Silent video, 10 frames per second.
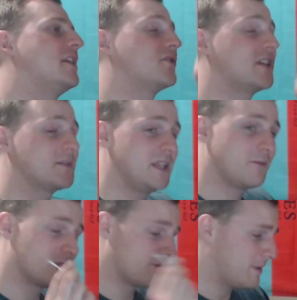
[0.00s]
And trust me, you
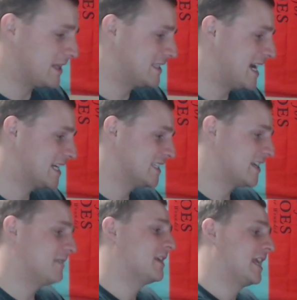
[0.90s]
want to talk about taxes,
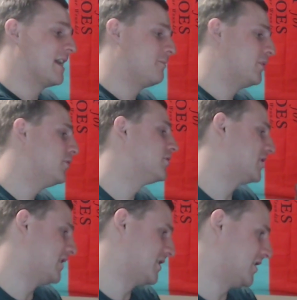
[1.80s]
I'm going to get pooched
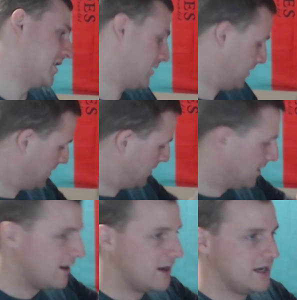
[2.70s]
this year.
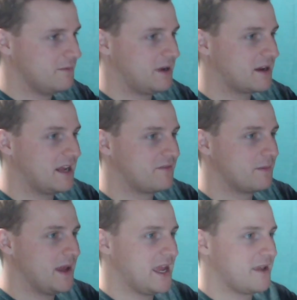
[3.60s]
I'm going to have to
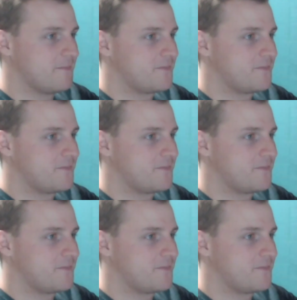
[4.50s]
pay.